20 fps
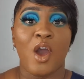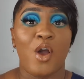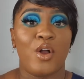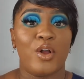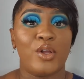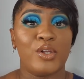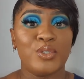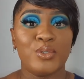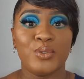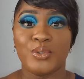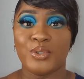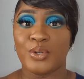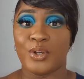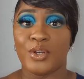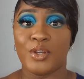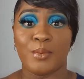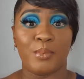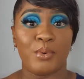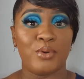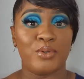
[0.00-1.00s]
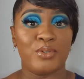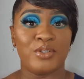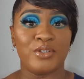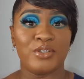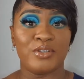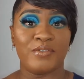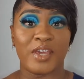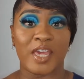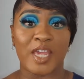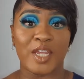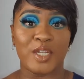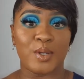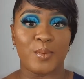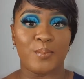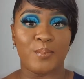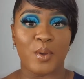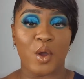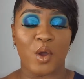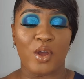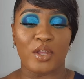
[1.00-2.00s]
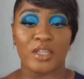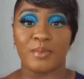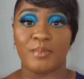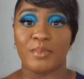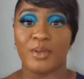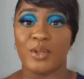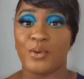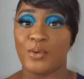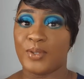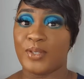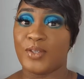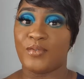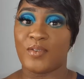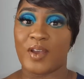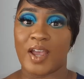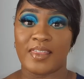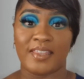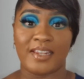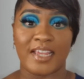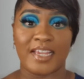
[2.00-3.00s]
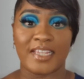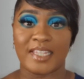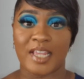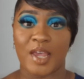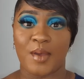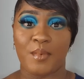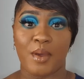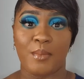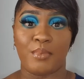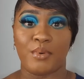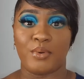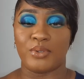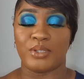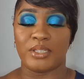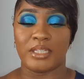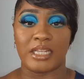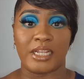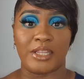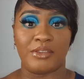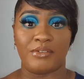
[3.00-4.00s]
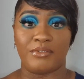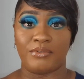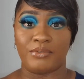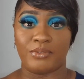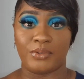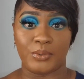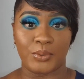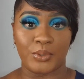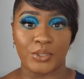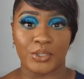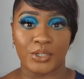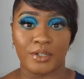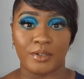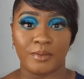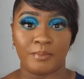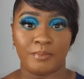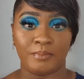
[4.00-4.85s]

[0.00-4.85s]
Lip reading: Also, turn your post notification bell on to be notified the next time I post in the future.